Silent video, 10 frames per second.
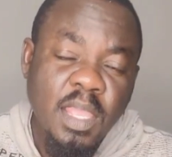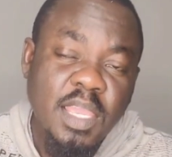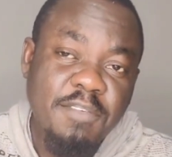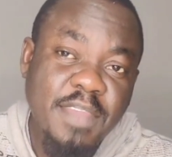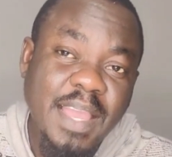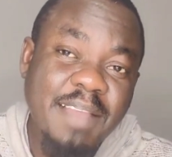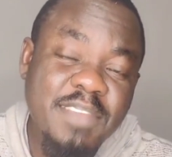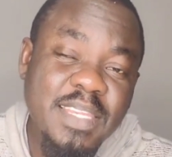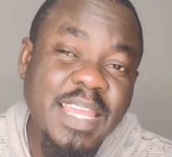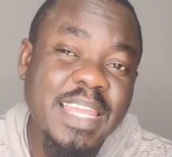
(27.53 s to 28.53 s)
if you are
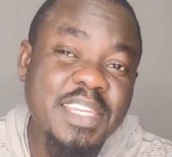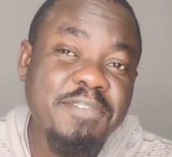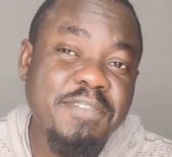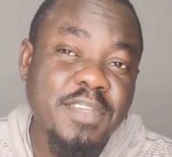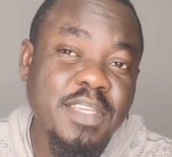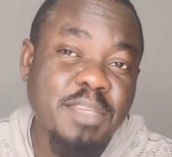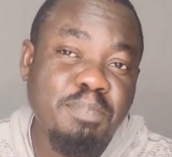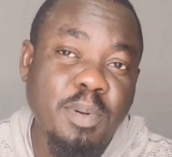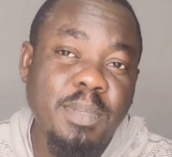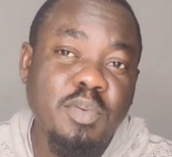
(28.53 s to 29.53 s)
having any
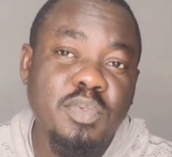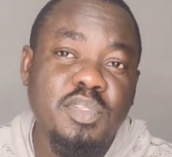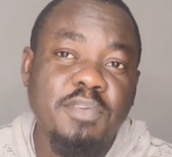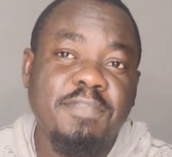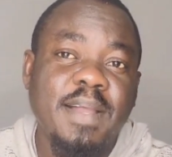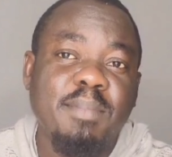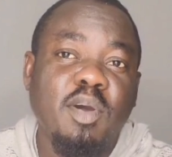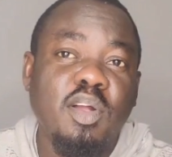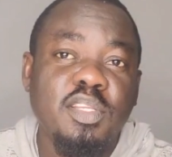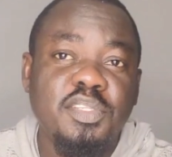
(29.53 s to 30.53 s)
problem with your farm,
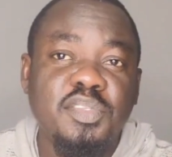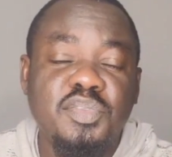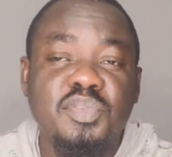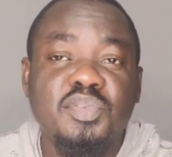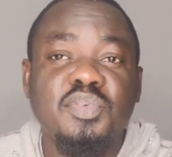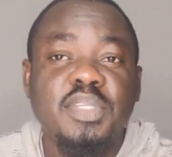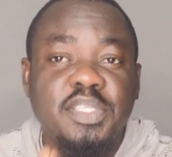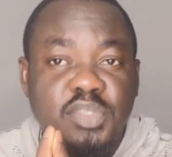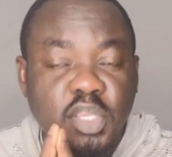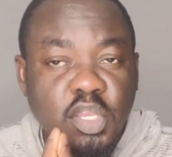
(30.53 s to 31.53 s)
all you need to do is